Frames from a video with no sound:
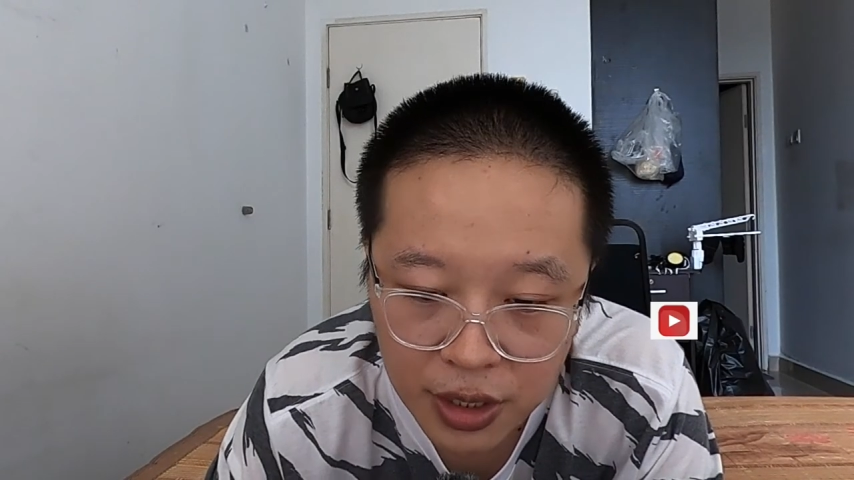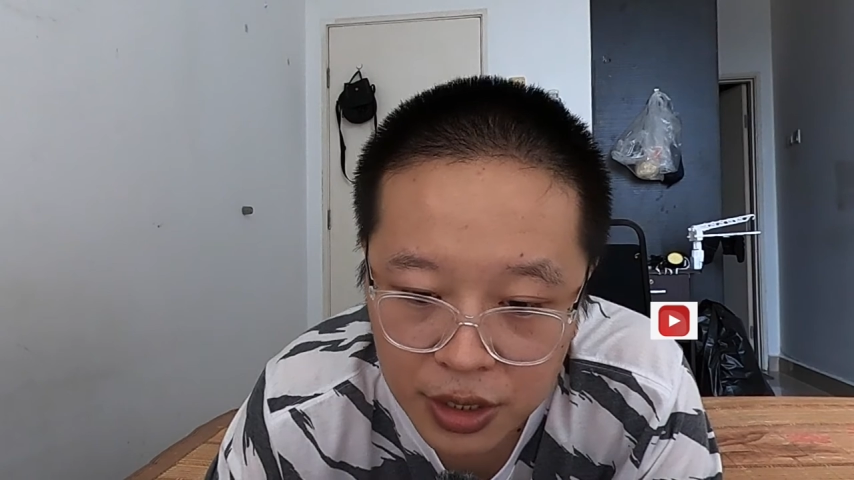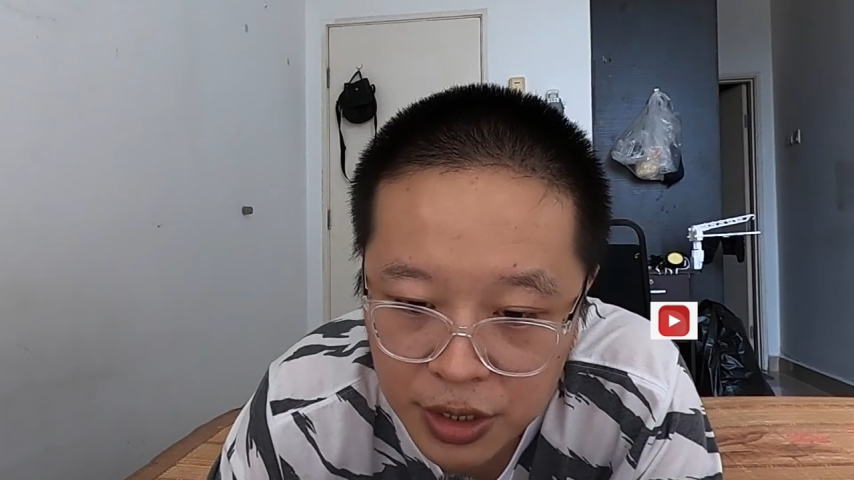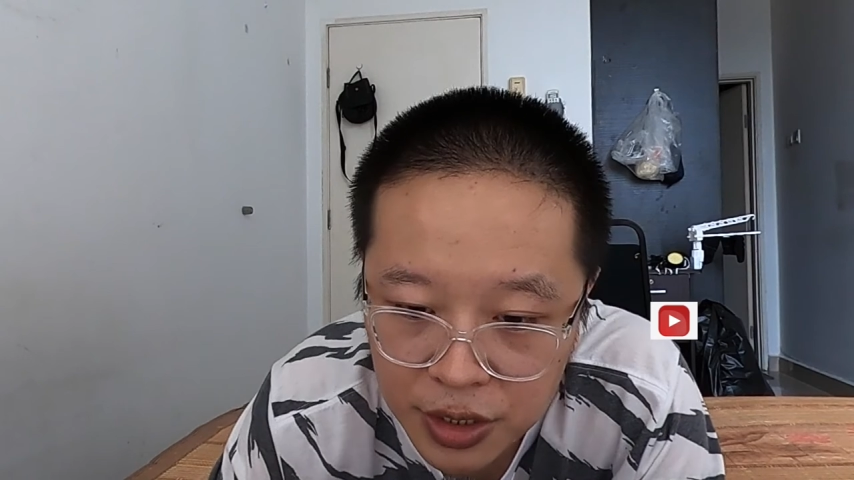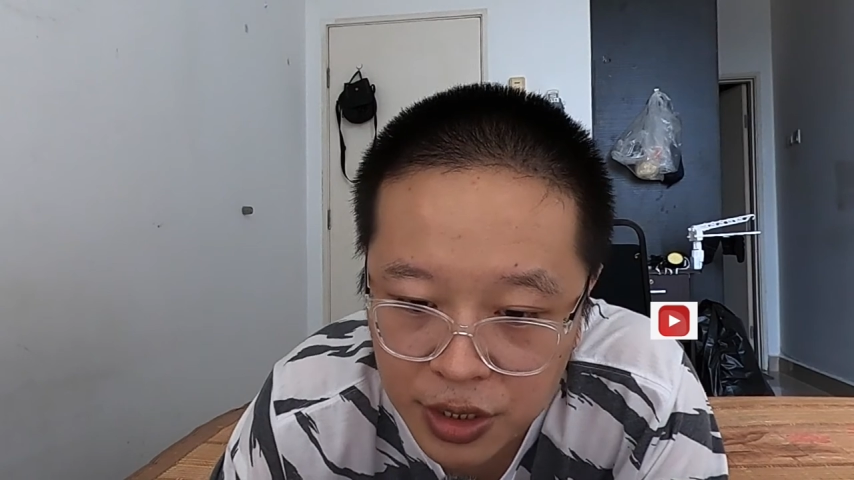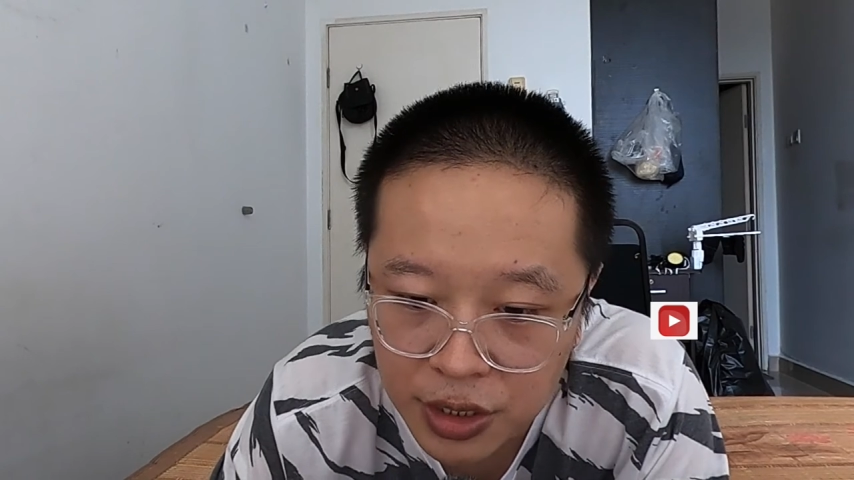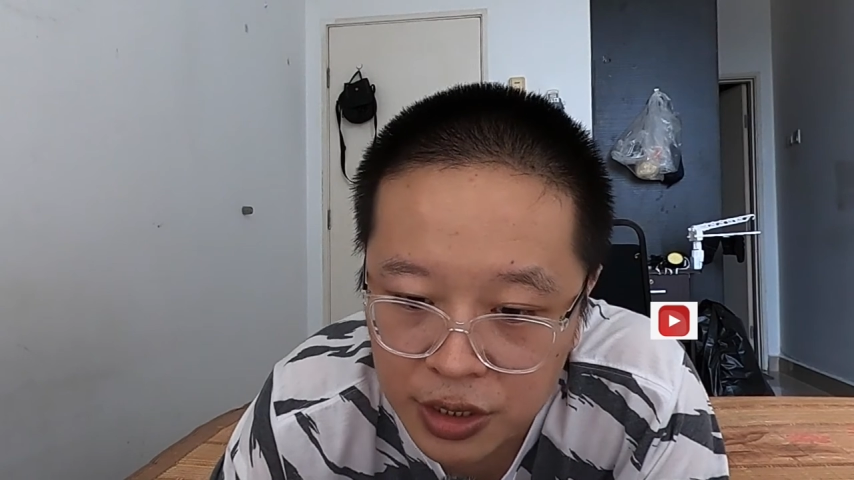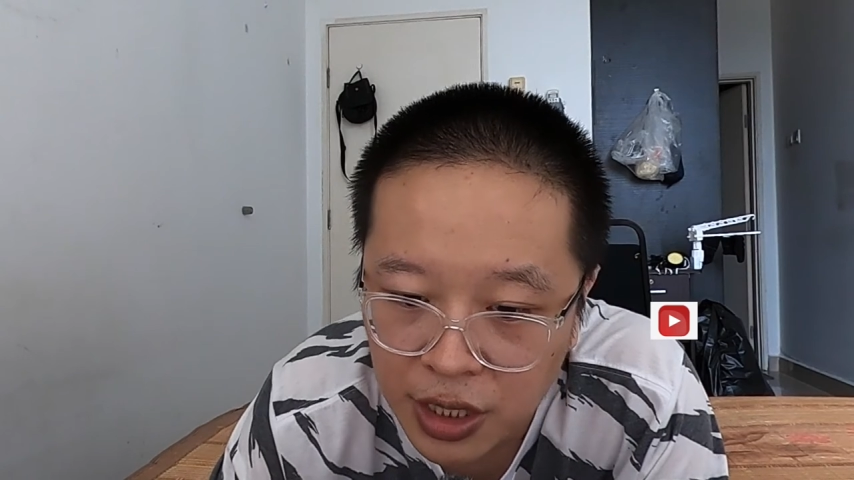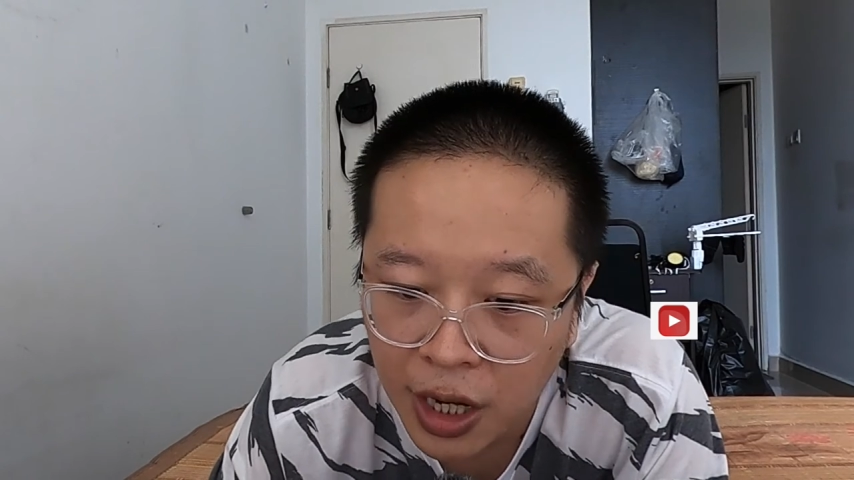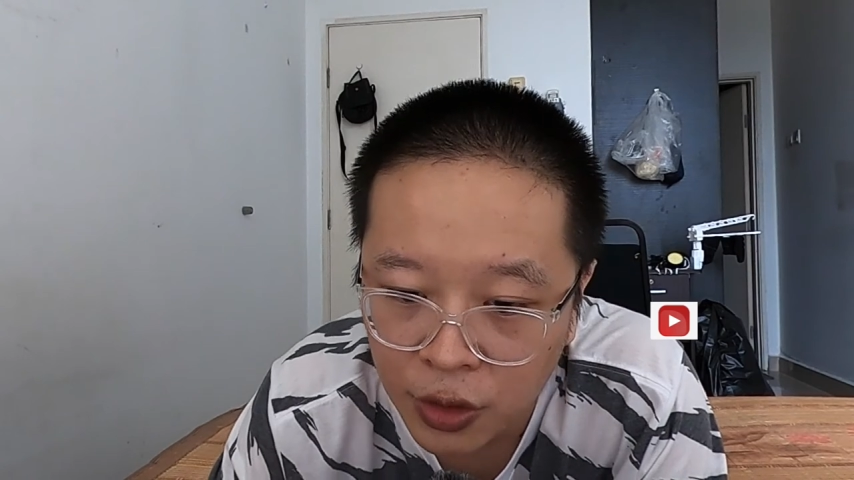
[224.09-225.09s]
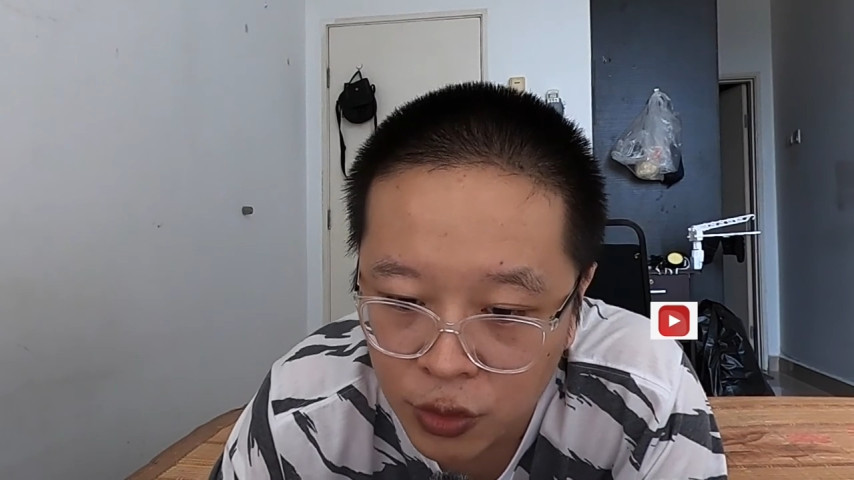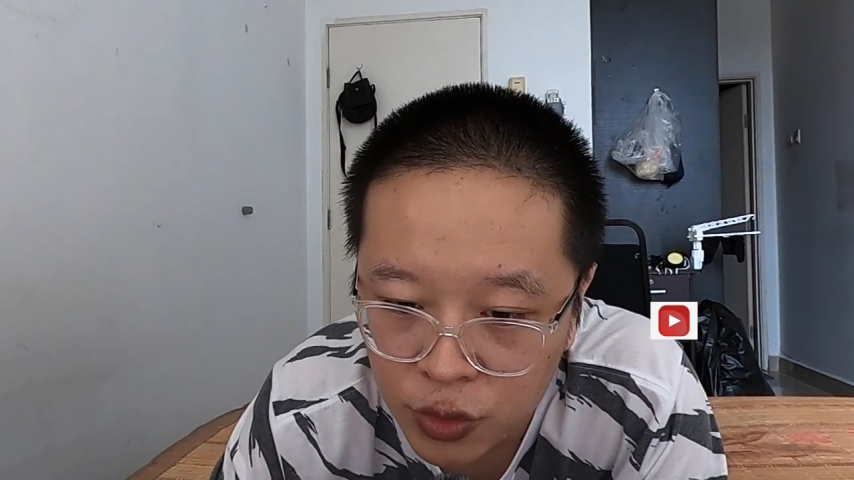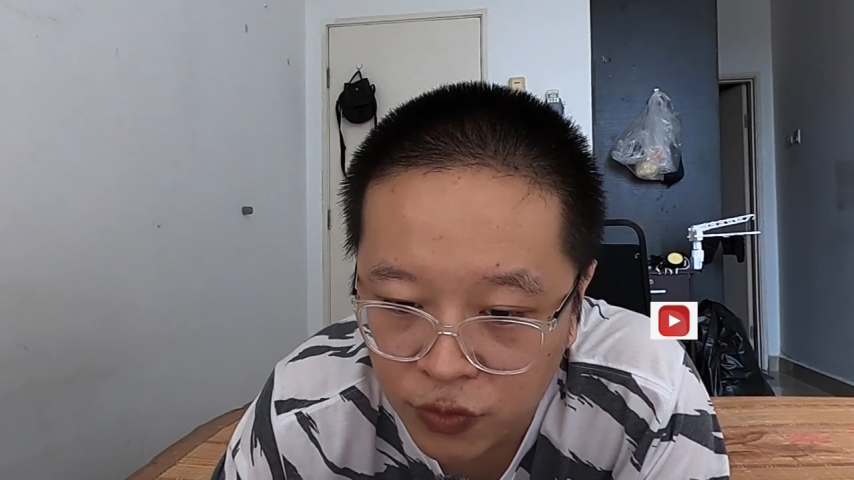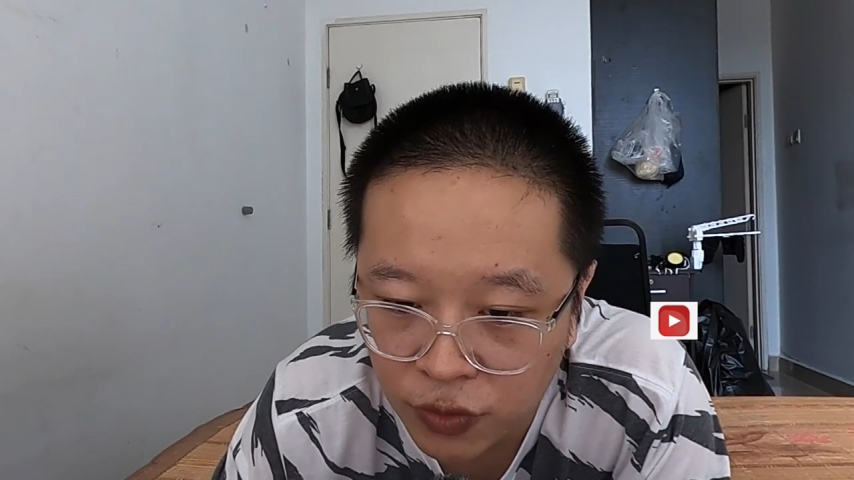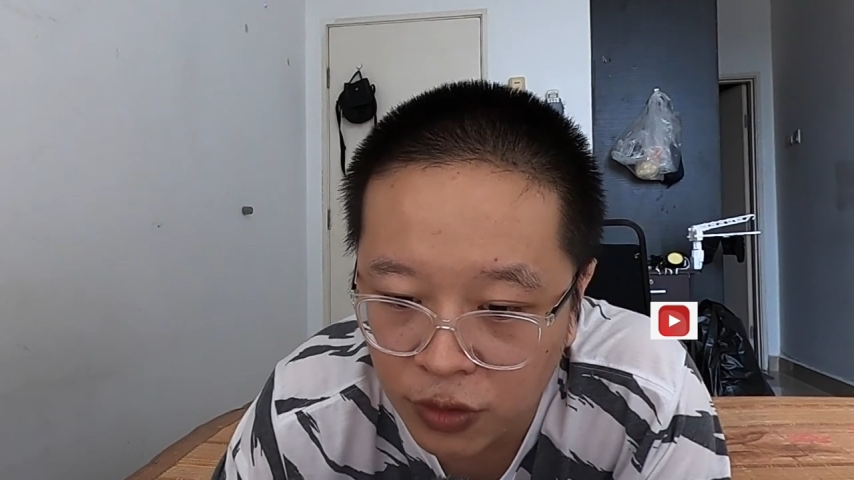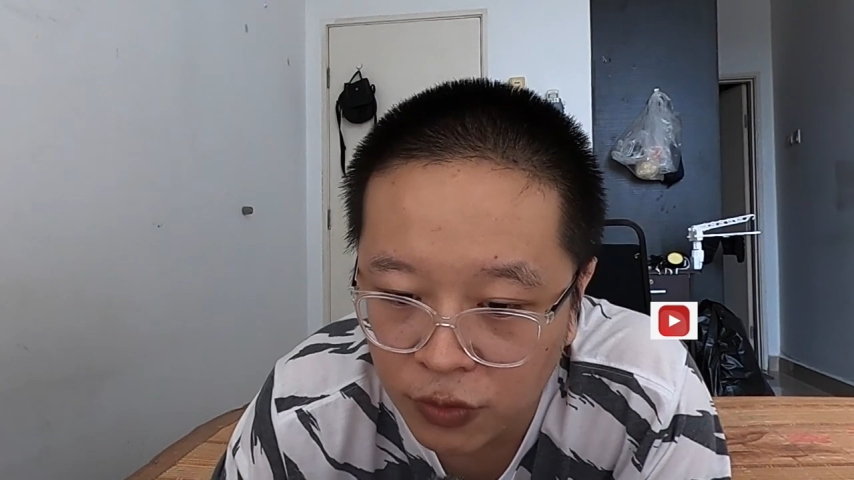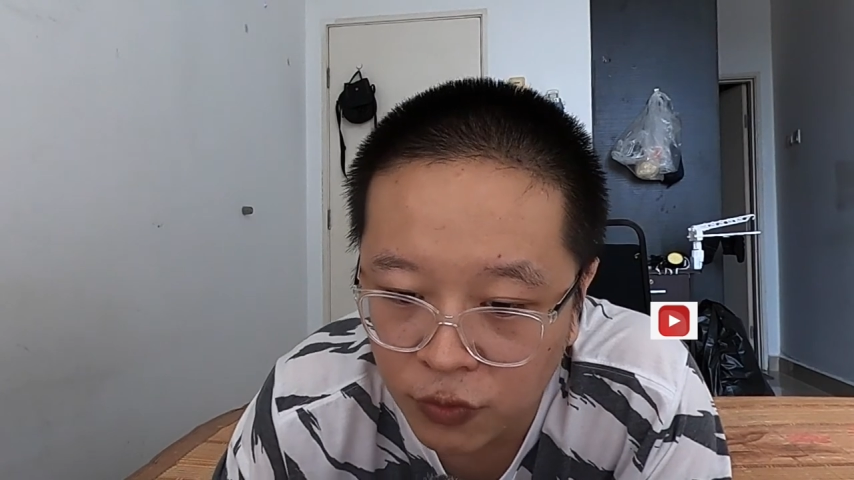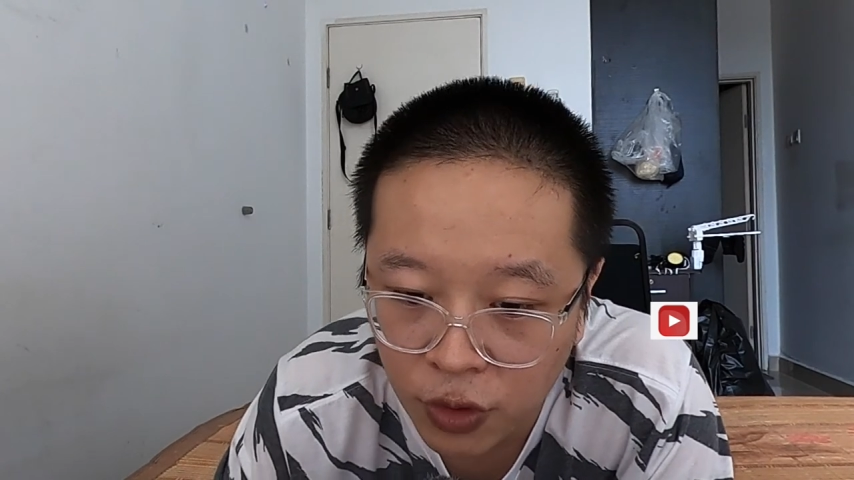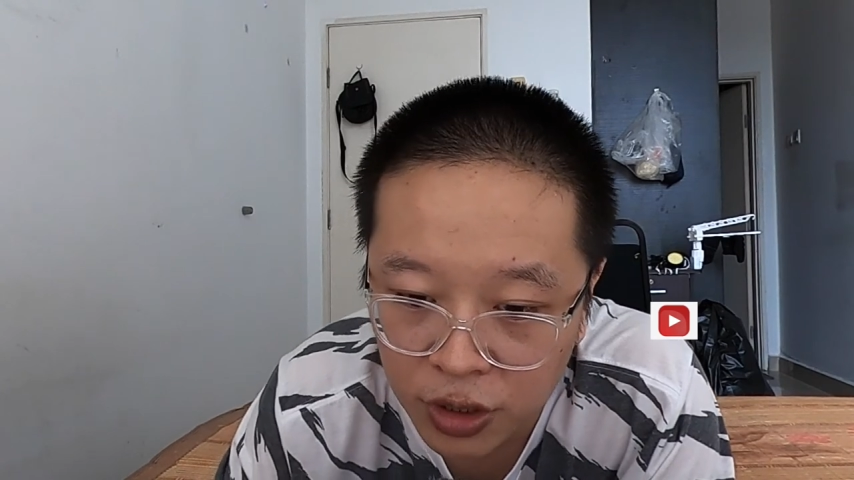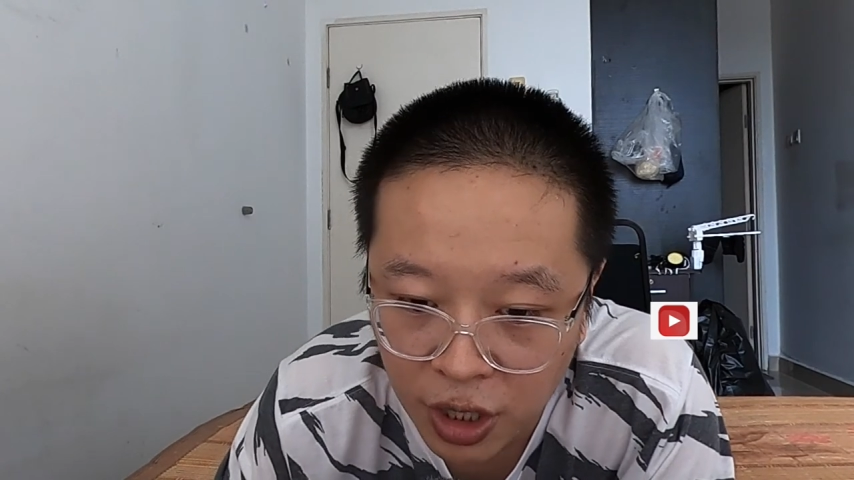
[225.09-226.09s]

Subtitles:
inserts are useful for